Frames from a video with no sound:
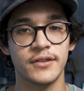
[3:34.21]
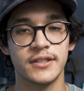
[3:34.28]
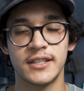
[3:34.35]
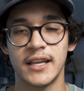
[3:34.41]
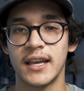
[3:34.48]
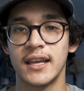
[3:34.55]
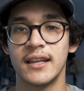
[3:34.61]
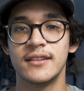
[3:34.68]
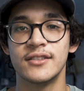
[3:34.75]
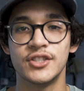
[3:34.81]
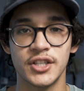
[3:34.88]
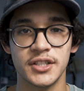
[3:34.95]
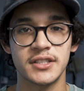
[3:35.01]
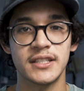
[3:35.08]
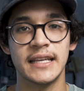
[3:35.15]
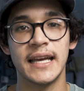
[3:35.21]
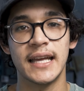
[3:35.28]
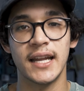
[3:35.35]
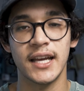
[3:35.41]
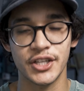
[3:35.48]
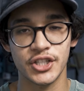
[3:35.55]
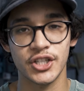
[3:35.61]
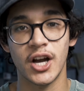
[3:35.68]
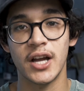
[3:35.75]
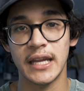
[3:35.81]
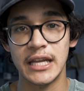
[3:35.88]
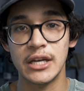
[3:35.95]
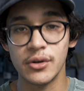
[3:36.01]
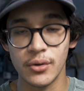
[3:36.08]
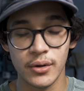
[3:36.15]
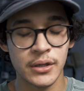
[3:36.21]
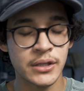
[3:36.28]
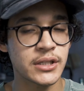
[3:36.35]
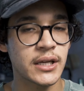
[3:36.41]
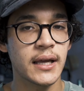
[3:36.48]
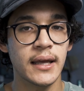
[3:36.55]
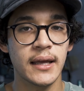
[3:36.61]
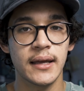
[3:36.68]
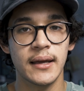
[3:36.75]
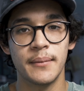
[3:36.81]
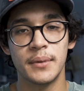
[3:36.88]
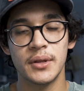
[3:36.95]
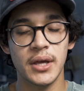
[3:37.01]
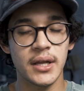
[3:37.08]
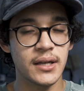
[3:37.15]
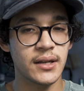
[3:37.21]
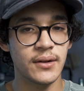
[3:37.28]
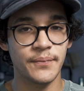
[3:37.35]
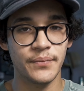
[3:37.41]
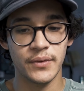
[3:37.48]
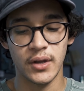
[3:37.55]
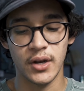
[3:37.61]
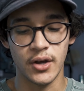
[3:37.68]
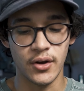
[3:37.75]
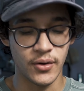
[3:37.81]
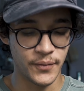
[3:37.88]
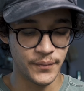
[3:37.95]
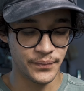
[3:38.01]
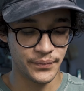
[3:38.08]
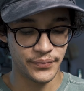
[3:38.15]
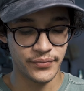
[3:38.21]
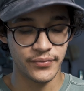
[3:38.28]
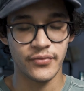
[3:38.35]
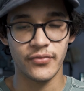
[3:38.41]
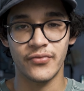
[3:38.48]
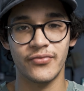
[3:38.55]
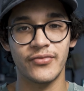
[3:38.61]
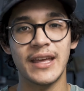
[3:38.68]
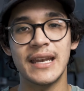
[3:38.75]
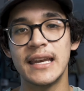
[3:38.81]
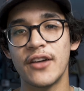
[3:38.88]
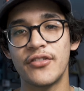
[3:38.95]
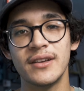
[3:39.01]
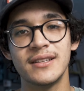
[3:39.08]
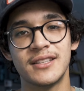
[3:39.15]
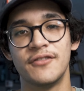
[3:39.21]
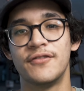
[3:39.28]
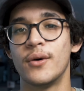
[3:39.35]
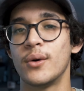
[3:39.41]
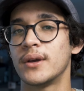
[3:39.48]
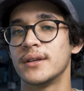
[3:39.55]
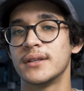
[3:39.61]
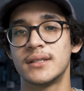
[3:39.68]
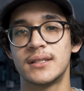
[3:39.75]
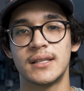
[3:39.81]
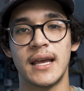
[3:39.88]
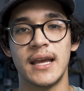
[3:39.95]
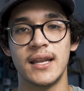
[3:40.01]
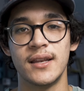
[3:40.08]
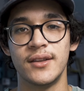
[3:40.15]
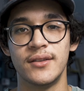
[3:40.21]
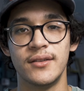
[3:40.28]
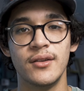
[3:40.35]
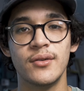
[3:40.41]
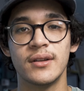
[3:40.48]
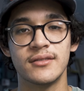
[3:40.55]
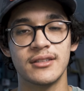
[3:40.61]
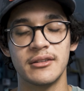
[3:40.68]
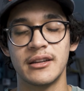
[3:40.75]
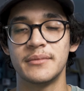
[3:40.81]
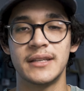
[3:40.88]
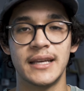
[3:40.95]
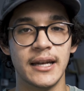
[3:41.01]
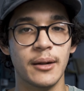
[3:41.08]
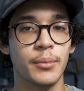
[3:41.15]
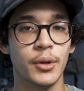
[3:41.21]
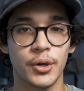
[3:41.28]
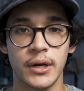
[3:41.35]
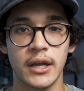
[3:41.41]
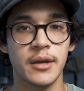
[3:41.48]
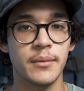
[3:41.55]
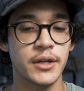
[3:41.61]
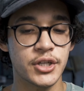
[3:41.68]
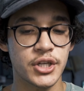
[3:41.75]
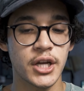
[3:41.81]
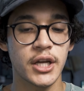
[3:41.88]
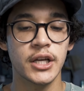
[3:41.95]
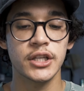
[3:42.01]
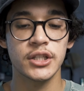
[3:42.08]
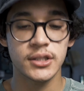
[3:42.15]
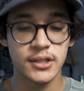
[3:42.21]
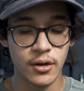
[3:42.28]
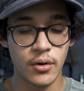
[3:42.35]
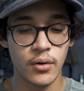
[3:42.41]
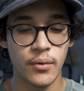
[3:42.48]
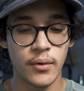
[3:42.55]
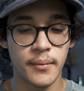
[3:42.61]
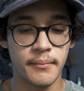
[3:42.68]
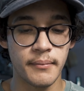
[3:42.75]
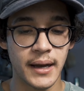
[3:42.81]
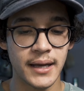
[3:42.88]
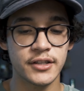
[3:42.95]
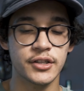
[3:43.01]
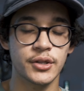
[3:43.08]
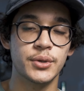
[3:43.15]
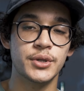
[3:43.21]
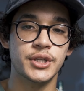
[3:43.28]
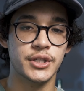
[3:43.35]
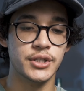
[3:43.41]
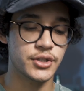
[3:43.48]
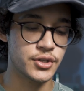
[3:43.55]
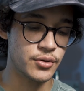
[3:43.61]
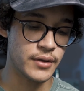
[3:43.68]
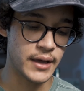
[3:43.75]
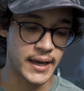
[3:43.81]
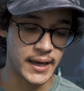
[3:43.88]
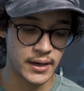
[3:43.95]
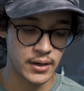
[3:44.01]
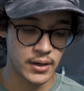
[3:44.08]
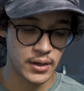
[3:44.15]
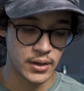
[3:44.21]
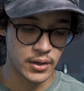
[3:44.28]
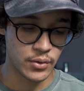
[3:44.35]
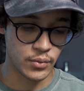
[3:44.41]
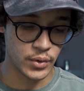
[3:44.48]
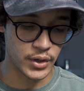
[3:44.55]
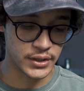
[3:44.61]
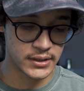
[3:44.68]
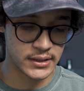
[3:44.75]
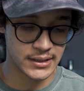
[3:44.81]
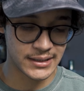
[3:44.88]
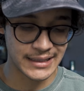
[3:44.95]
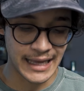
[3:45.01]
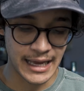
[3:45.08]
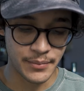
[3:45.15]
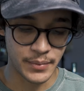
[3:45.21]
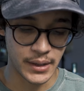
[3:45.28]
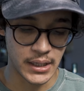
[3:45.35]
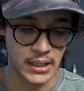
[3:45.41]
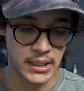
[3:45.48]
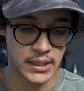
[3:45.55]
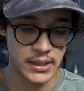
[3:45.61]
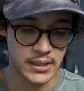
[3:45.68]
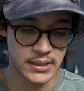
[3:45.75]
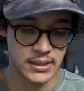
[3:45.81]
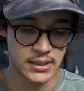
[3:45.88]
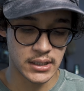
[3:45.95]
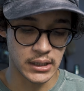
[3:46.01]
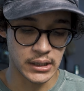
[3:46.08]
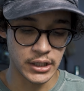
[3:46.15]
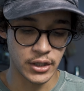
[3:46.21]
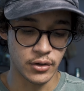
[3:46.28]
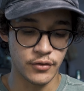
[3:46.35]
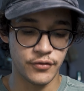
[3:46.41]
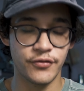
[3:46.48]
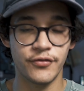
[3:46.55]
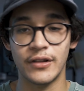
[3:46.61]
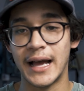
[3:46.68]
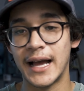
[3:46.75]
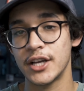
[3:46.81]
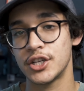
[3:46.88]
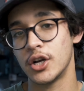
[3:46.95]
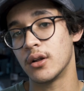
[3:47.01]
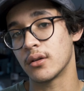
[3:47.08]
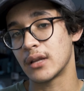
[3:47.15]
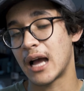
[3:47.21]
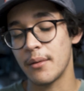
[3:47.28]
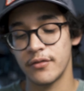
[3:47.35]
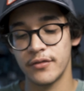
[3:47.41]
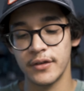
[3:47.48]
of a second just to get a shot indoors. But then, you know, then nothing's in focus and you can sometimes get a blurry image. So my solution to that was slapping this little flash on top